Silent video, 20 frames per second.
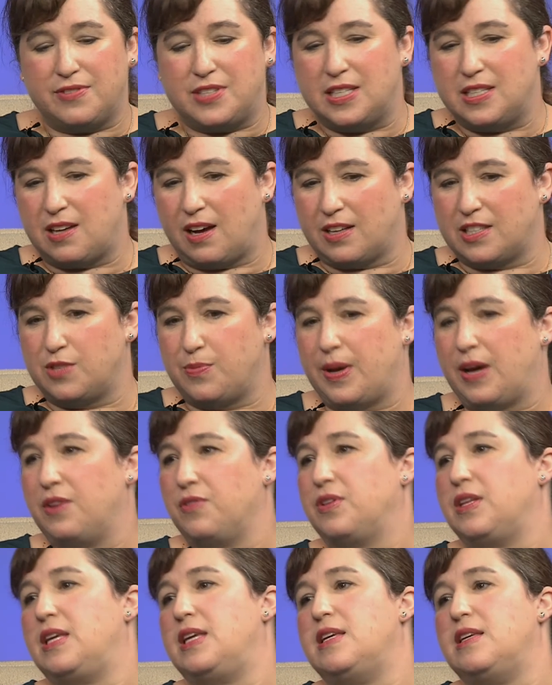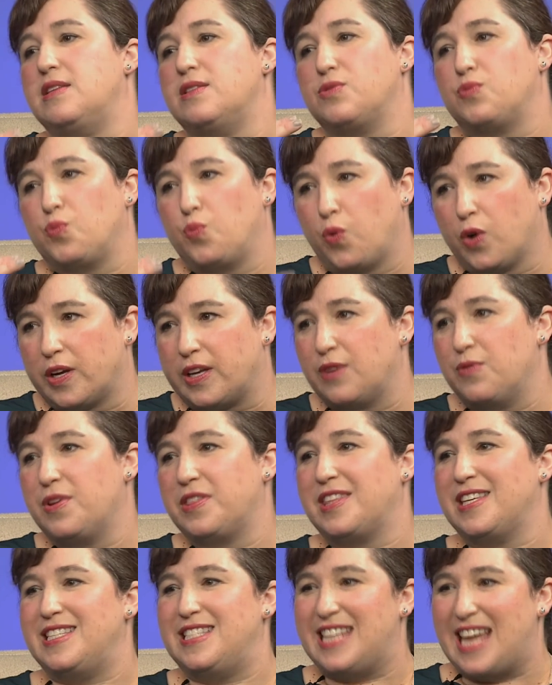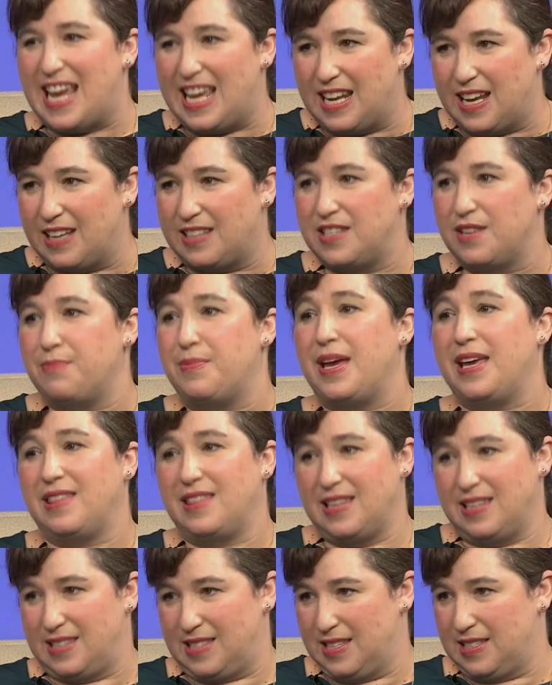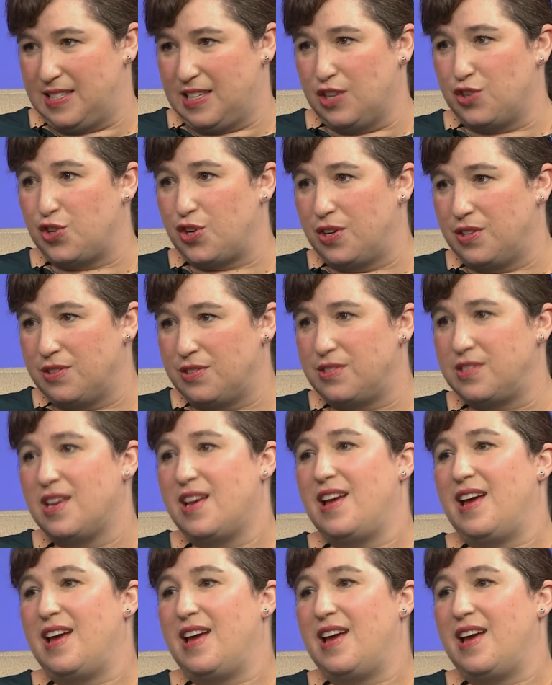he talks about he's working with the data to make these decisions.